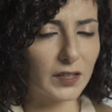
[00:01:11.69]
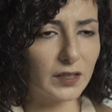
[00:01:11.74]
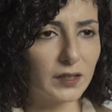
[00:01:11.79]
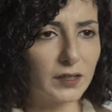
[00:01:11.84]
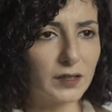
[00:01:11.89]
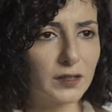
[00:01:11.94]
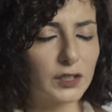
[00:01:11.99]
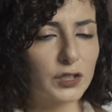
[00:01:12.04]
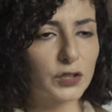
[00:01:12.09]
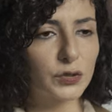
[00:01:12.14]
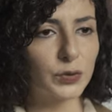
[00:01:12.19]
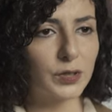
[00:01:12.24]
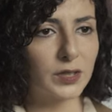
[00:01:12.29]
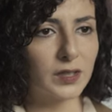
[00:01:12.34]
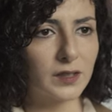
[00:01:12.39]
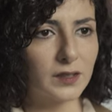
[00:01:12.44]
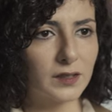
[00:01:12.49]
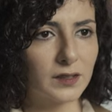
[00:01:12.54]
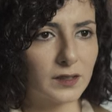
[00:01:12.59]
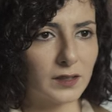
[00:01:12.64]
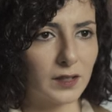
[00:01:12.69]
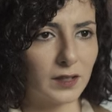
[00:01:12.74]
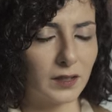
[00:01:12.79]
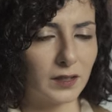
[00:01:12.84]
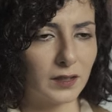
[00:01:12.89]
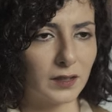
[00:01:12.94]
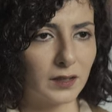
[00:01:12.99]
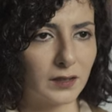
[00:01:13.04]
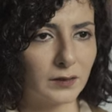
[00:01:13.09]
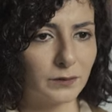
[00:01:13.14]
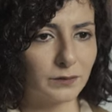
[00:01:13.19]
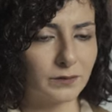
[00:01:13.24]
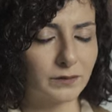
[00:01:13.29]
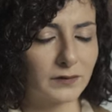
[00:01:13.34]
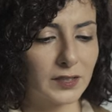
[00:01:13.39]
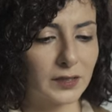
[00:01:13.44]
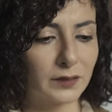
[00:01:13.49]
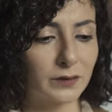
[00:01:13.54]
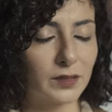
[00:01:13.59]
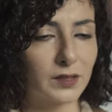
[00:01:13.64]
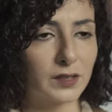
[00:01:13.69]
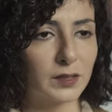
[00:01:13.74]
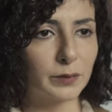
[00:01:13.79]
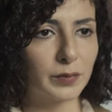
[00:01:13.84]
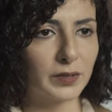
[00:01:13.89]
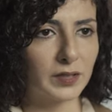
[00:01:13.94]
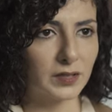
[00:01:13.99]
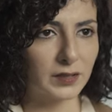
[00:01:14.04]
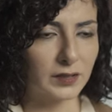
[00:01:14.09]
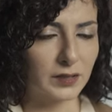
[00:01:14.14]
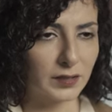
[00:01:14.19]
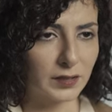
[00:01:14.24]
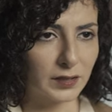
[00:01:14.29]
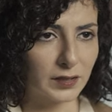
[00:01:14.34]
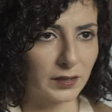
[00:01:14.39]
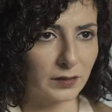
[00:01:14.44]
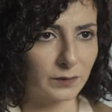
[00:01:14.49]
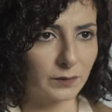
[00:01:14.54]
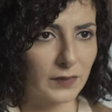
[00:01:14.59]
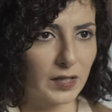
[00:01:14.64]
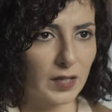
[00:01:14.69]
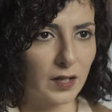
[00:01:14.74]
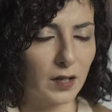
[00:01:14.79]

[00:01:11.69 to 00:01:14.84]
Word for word: increase um, the visibility